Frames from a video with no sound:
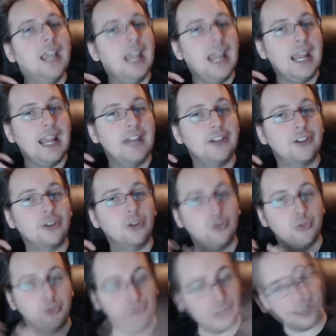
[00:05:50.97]
And it just goes
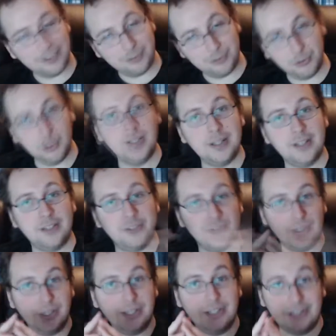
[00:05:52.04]
right through him and
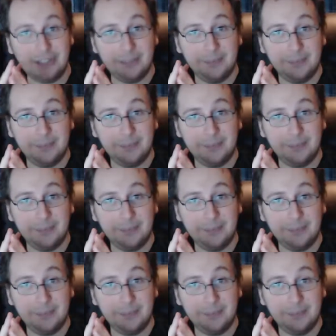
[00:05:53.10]
destroys him.